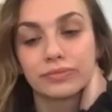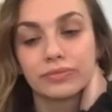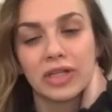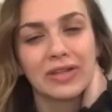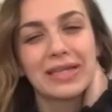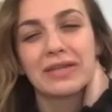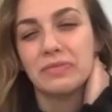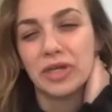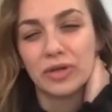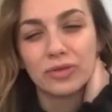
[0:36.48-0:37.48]
probably like in
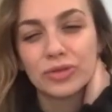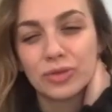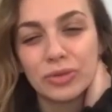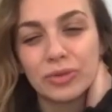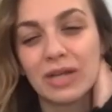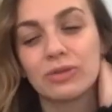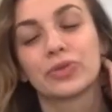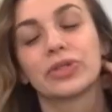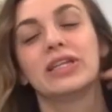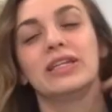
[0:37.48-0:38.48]
middle school, when I
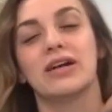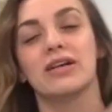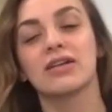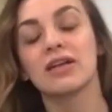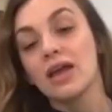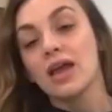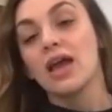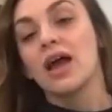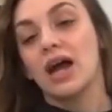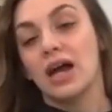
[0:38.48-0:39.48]
was really young.
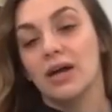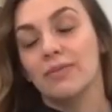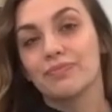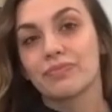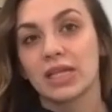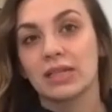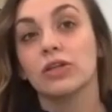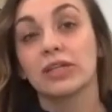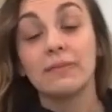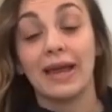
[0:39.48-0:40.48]
And
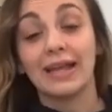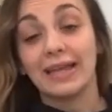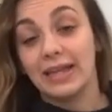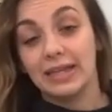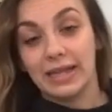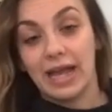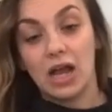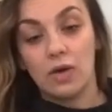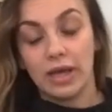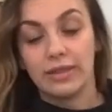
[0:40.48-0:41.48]
looking back at it
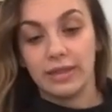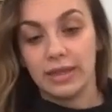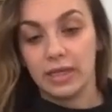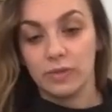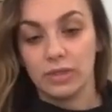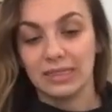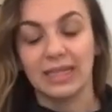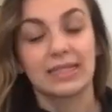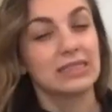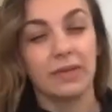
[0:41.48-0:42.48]
now, I think it was
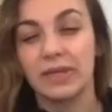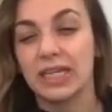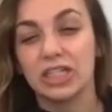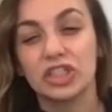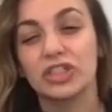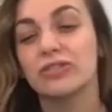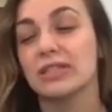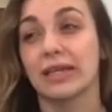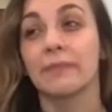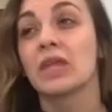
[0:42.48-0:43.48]
like stomach issues.
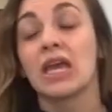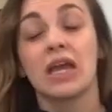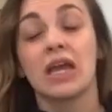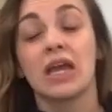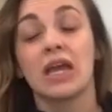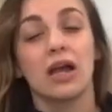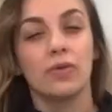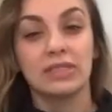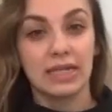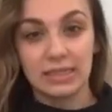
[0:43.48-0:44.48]
Like I always had a
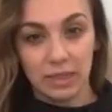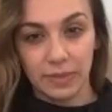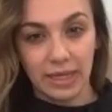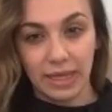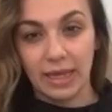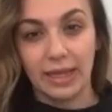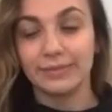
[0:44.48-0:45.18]
stomach ache.